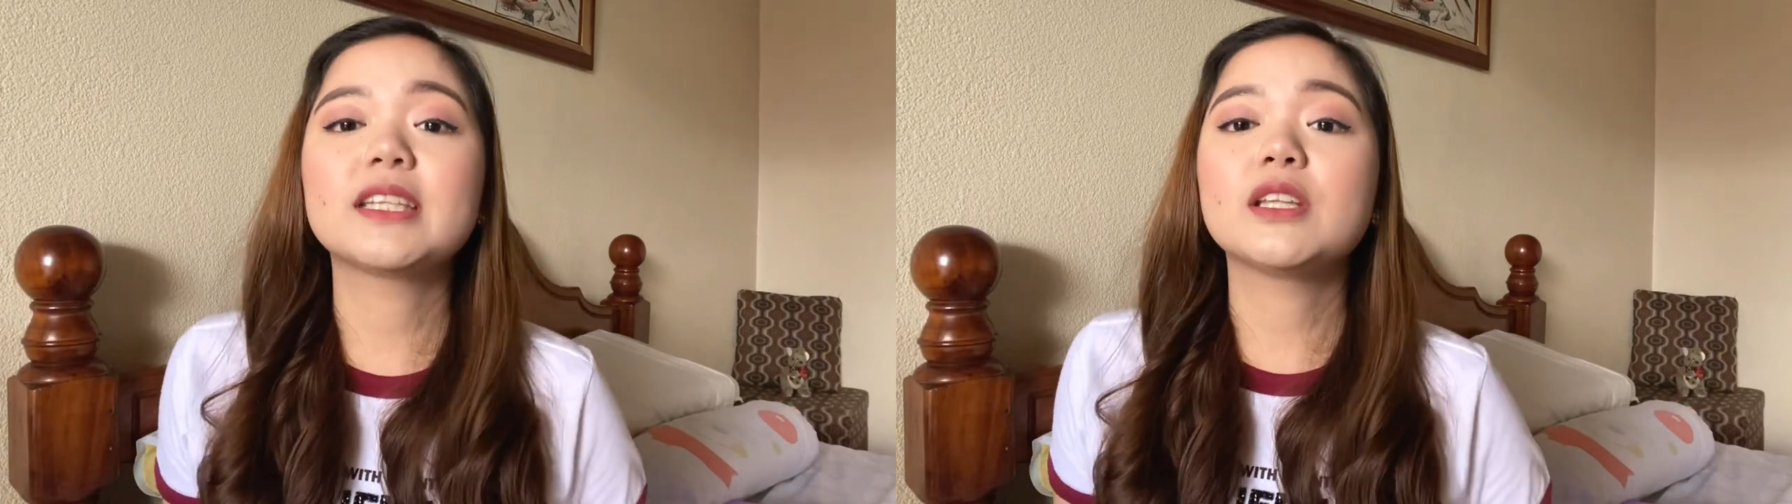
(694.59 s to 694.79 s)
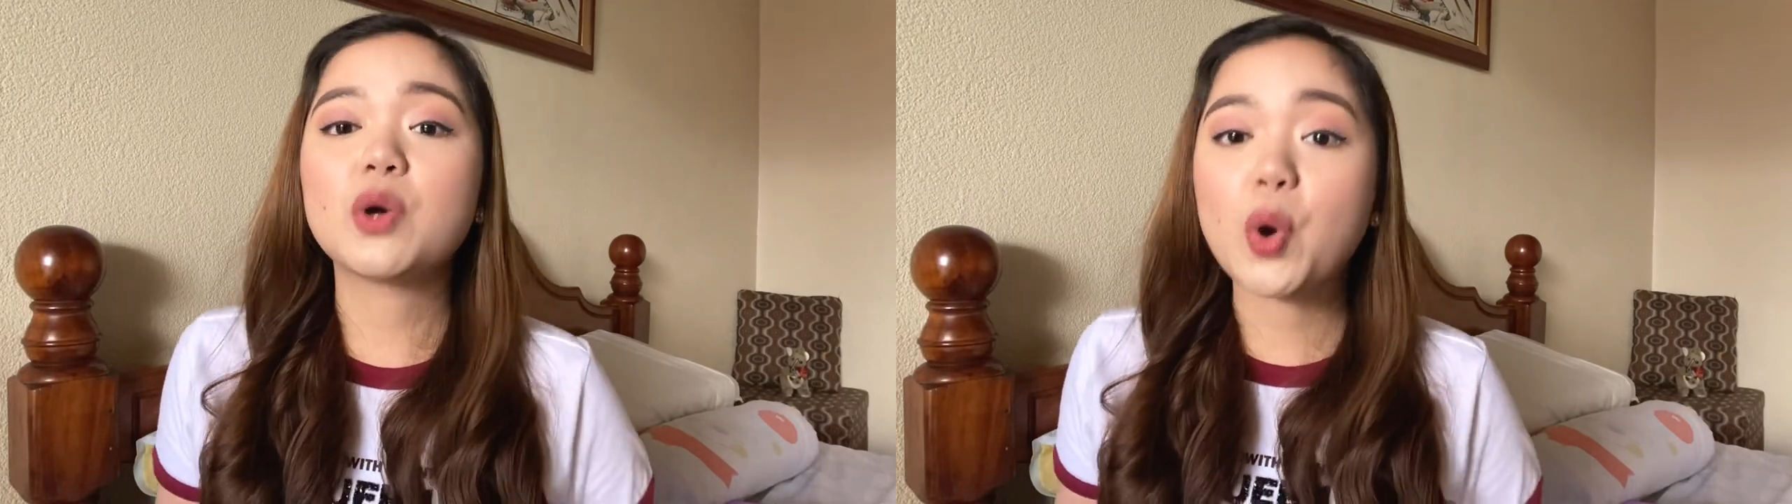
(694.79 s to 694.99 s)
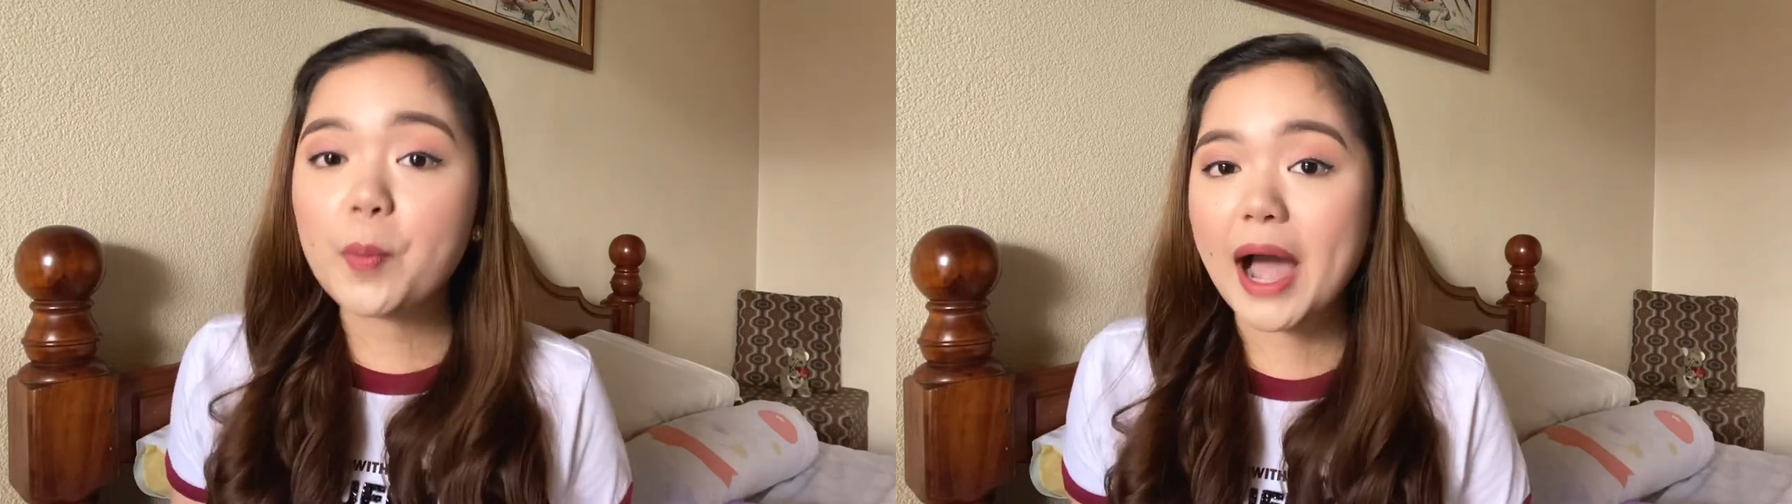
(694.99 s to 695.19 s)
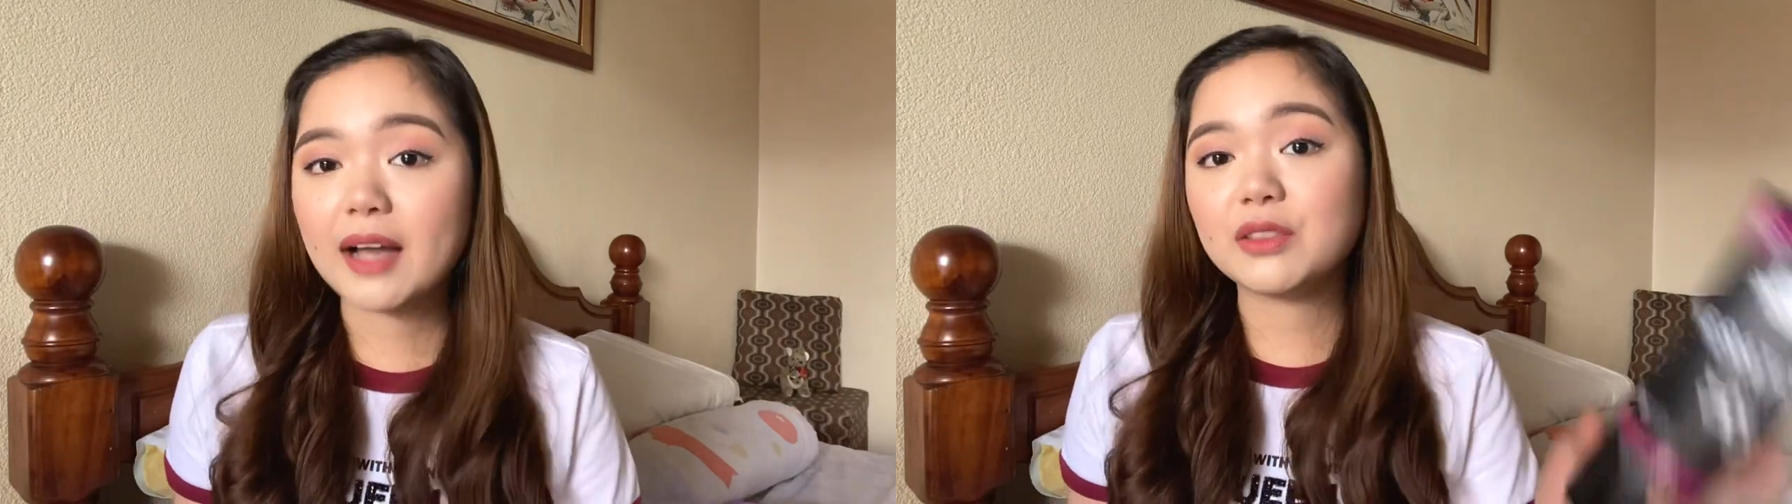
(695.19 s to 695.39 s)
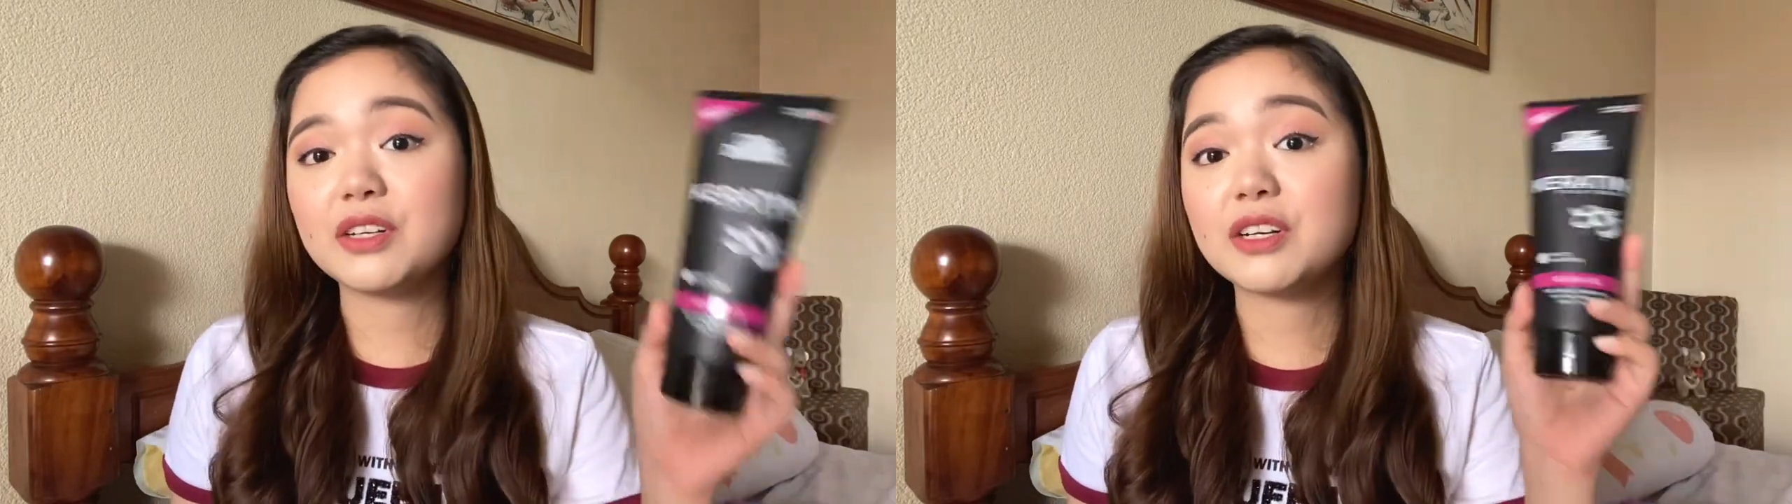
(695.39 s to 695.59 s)
then go
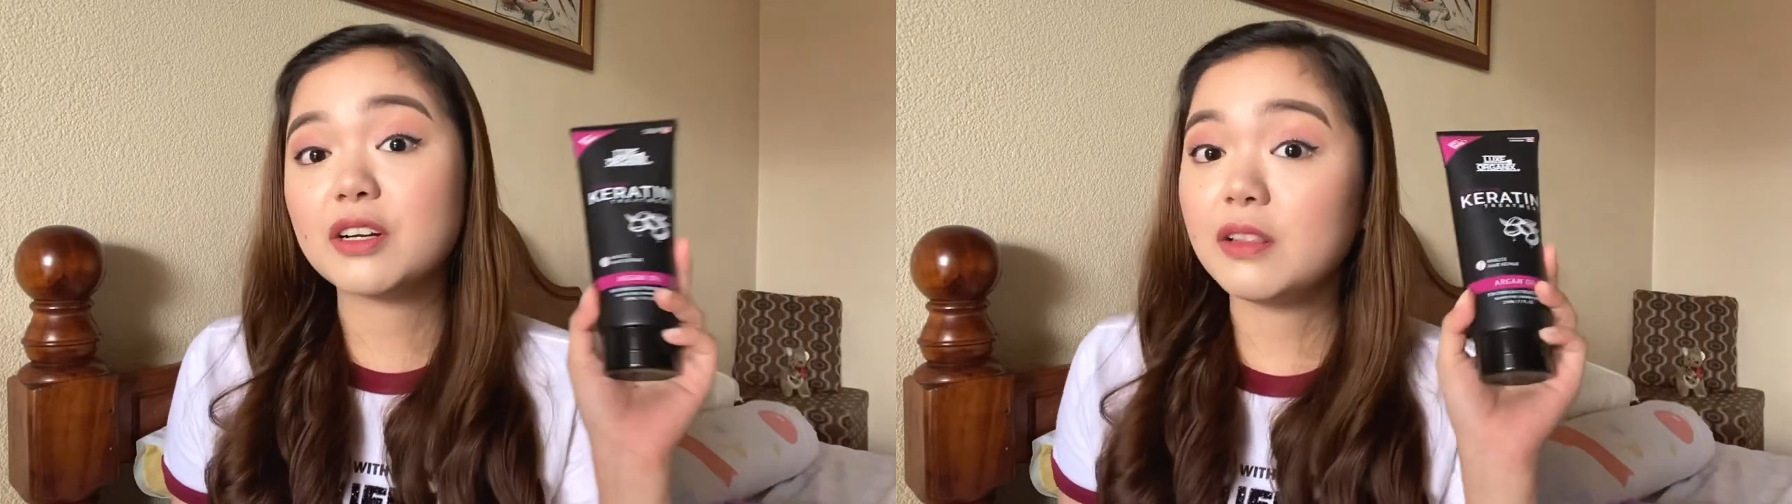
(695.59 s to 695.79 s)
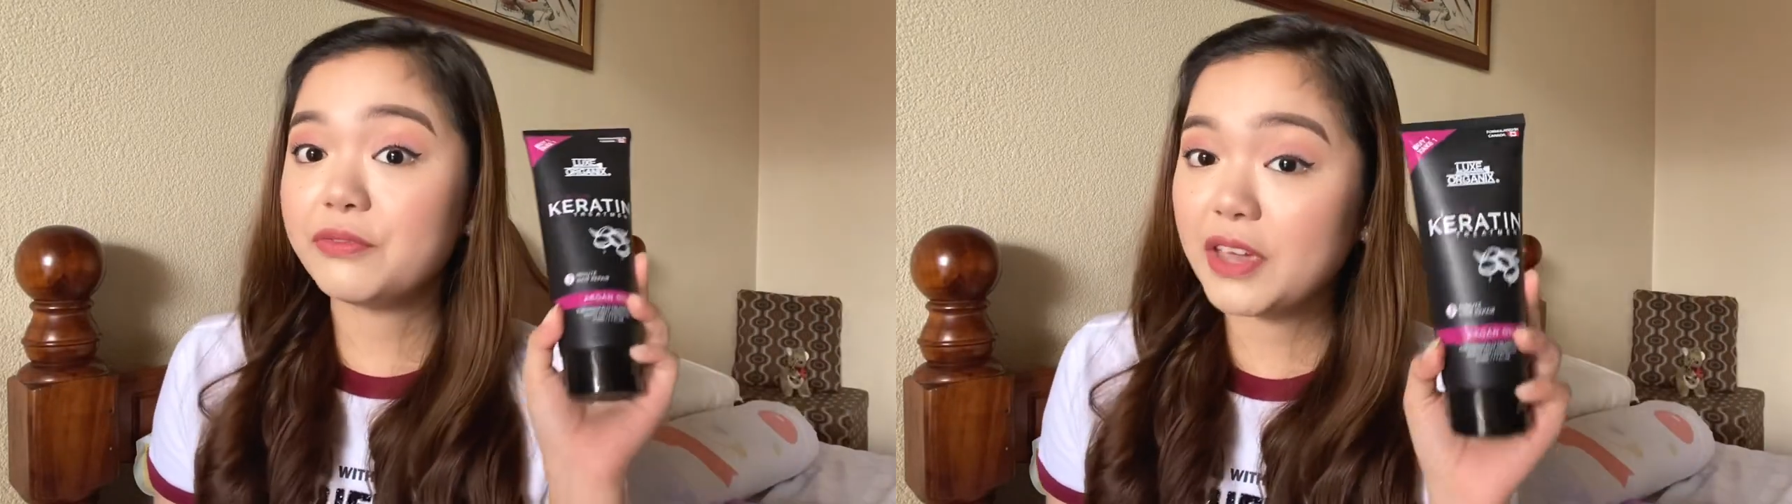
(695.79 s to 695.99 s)
back to your